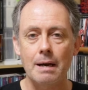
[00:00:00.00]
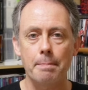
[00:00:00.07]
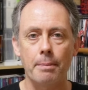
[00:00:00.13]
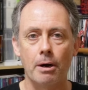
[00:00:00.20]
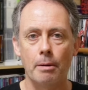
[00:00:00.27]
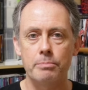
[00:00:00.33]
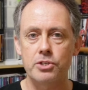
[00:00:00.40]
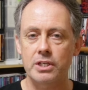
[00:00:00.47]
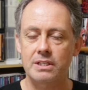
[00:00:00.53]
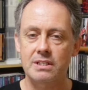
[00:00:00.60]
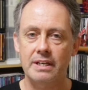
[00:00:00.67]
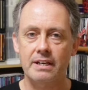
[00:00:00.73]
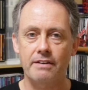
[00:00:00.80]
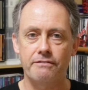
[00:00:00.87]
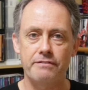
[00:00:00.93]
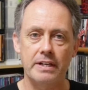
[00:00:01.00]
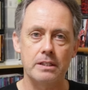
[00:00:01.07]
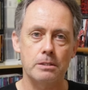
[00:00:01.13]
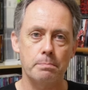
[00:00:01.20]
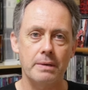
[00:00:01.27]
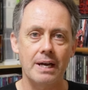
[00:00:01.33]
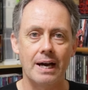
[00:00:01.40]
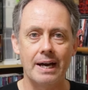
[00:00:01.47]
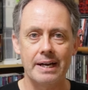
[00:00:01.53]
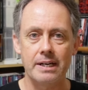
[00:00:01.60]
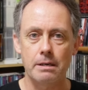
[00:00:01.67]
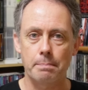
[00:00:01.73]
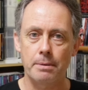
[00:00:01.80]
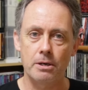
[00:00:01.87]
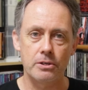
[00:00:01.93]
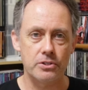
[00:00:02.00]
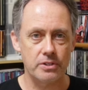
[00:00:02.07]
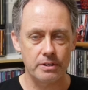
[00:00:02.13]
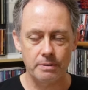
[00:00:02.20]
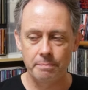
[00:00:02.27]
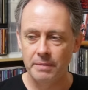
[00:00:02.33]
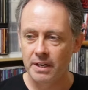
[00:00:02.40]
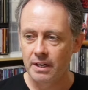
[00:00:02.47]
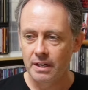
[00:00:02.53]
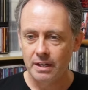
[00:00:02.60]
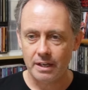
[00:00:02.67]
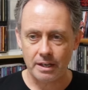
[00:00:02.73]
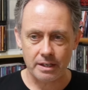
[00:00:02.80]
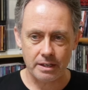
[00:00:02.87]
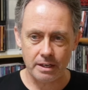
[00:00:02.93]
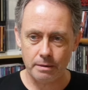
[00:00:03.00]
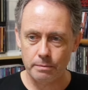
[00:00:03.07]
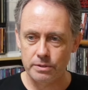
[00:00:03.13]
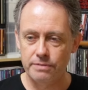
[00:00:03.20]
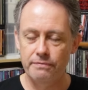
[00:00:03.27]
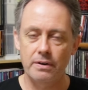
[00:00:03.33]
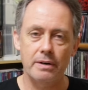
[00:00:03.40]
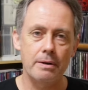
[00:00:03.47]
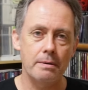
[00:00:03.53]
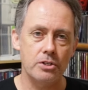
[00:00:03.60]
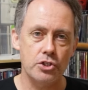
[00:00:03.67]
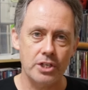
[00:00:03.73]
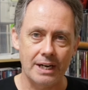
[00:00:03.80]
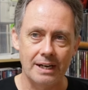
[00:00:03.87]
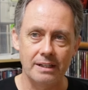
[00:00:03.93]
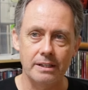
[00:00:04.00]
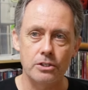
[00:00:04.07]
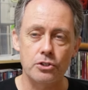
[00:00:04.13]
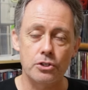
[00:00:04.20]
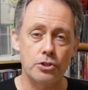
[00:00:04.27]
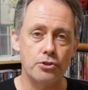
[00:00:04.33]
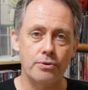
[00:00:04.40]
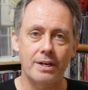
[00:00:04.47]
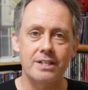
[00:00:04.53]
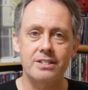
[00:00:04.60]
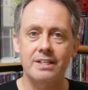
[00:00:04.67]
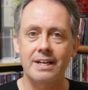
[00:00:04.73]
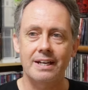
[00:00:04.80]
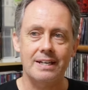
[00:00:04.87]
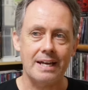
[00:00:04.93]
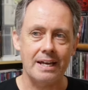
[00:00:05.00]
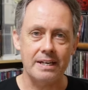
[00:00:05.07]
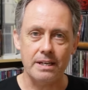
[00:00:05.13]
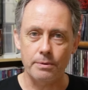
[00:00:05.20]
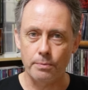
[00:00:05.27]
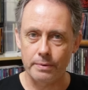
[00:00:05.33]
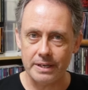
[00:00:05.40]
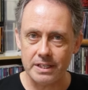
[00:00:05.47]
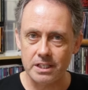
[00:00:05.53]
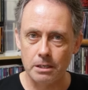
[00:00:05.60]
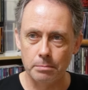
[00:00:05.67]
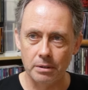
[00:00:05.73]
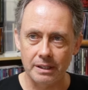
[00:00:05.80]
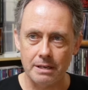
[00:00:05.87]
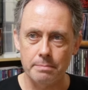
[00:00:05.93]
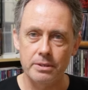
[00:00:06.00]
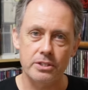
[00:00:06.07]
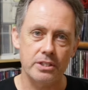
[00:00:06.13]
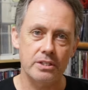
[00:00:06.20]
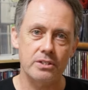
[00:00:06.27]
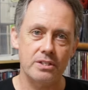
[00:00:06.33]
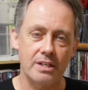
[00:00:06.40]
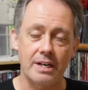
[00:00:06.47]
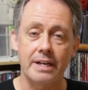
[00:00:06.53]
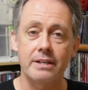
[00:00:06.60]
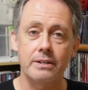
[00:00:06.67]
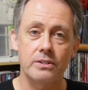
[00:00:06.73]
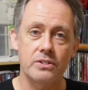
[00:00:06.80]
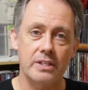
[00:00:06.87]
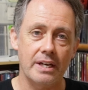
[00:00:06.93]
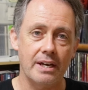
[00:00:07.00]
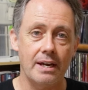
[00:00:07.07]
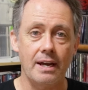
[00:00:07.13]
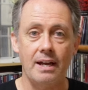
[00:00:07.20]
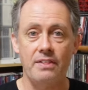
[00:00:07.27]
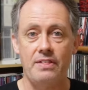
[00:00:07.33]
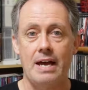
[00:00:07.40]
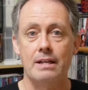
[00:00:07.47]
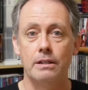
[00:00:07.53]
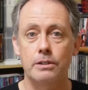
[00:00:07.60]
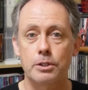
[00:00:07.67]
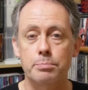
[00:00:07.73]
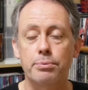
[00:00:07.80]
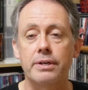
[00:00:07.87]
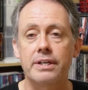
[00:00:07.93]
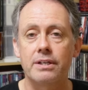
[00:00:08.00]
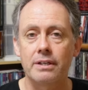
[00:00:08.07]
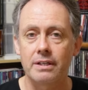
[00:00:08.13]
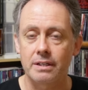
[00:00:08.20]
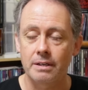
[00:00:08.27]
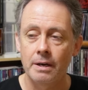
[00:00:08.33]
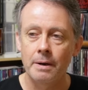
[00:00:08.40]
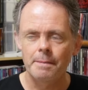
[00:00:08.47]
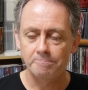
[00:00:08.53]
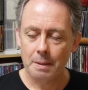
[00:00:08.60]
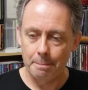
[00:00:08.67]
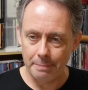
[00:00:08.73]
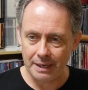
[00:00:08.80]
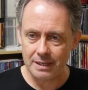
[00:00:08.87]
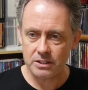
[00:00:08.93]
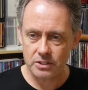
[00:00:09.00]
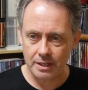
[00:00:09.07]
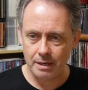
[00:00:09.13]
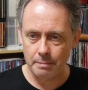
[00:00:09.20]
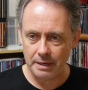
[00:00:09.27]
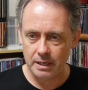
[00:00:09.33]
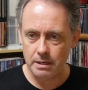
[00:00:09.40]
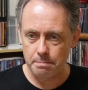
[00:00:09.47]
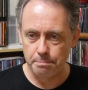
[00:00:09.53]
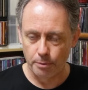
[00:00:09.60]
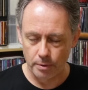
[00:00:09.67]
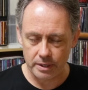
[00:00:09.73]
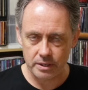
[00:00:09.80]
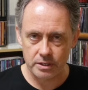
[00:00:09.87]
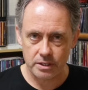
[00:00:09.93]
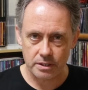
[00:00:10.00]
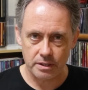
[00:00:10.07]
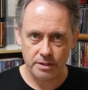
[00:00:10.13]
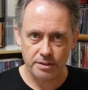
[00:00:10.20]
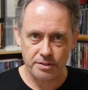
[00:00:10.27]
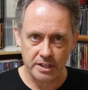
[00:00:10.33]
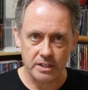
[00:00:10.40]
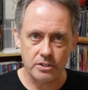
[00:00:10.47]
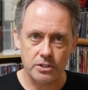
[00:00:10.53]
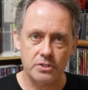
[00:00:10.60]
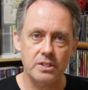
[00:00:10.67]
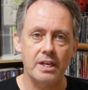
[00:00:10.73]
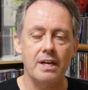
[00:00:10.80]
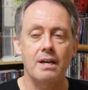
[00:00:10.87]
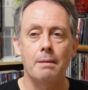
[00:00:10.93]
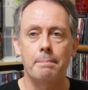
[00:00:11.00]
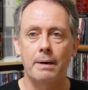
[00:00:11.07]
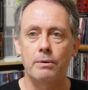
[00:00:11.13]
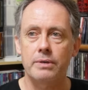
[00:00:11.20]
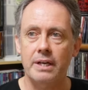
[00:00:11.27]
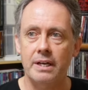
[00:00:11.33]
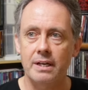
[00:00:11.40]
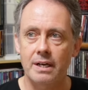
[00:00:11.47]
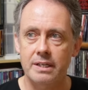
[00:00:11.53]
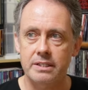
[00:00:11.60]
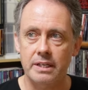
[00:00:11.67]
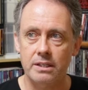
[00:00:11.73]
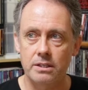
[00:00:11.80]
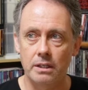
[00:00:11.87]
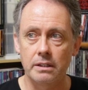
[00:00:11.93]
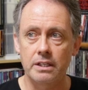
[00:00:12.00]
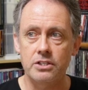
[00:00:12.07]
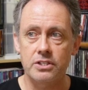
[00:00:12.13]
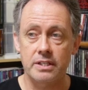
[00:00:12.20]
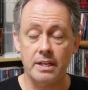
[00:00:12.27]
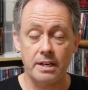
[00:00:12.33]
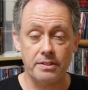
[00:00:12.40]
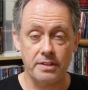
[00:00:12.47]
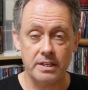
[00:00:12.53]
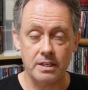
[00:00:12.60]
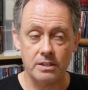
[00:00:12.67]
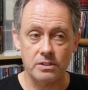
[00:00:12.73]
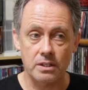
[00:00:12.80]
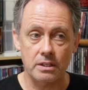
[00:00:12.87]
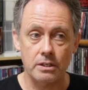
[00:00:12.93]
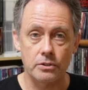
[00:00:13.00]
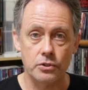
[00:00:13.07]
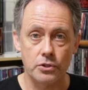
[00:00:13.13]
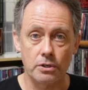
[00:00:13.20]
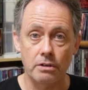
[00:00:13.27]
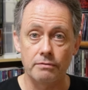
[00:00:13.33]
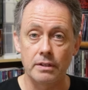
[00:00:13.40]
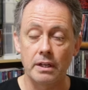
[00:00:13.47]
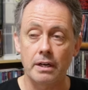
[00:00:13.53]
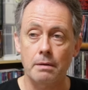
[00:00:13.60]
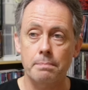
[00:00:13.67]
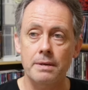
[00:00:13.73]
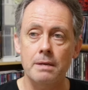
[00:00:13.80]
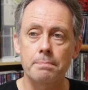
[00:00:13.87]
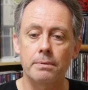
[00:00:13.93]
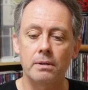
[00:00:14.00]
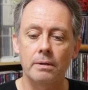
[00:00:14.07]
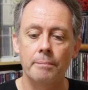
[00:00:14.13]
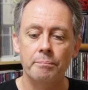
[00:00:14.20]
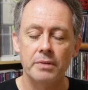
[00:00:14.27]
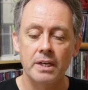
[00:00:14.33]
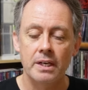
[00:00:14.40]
up objects like a fence behind a person. It was very challenged to try to get any reasonable images that I could say, hey, that looks pretty good. But an important thing to say about AI technology that I think is the concern of a lot of people